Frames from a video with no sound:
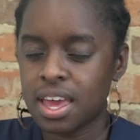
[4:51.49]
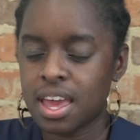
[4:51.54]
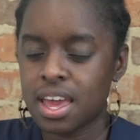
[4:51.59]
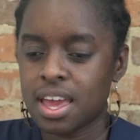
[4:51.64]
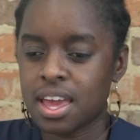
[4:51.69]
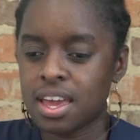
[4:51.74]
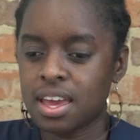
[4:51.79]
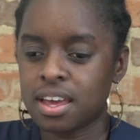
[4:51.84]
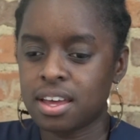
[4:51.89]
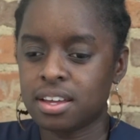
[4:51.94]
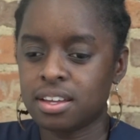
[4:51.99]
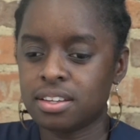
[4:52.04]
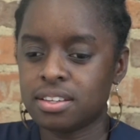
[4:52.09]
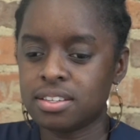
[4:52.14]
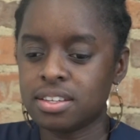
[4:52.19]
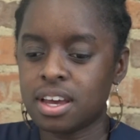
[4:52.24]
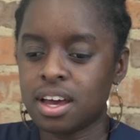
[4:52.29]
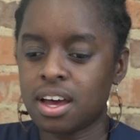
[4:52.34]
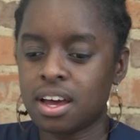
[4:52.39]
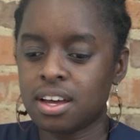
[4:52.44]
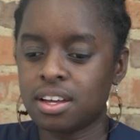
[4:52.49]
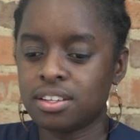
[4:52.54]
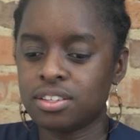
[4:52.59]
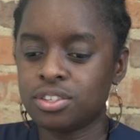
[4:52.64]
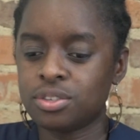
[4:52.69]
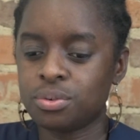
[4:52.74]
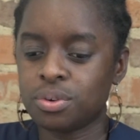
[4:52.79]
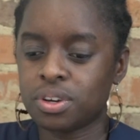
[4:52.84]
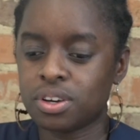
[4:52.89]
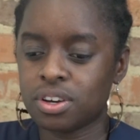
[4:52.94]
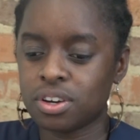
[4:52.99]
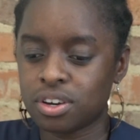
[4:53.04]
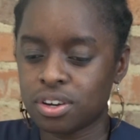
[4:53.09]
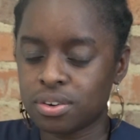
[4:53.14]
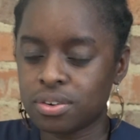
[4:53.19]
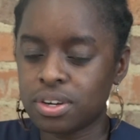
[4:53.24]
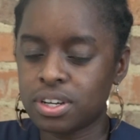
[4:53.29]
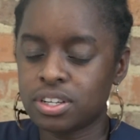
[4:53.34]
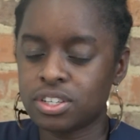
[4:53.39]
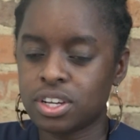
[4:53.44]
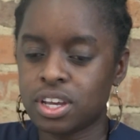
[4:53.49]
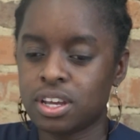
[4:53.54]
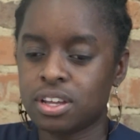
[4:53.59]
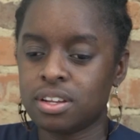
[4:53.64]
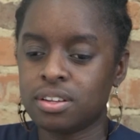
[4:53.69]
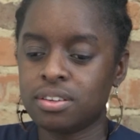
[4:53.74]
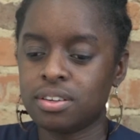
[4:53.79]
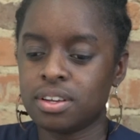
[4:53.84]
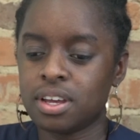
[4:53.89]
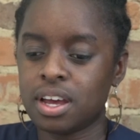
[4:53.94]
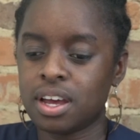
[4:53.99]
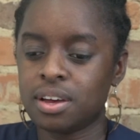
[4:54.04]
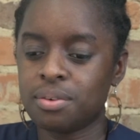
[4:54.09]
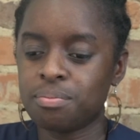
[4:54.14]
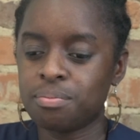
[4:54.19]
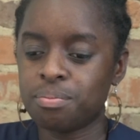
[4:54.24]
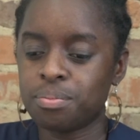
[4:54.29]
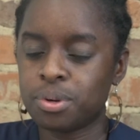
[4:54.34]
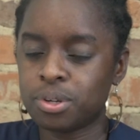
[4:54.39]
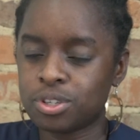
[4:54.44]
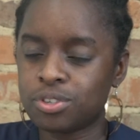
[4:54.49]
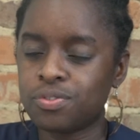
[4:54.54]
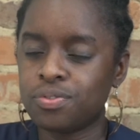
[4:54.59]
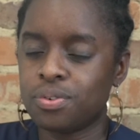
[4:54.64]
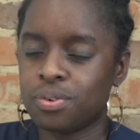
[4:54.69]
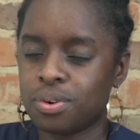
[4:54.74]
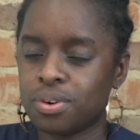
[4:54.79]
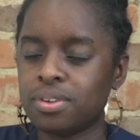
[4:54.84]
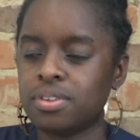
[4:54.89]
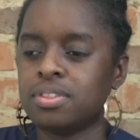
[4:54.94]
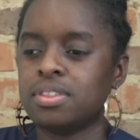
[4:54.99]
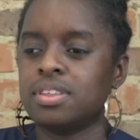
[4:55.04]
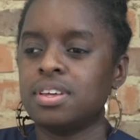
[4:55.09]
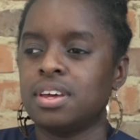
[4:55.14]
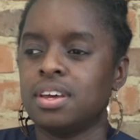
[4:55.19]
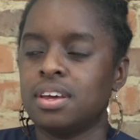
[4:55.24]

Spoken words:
and to encourage and push forth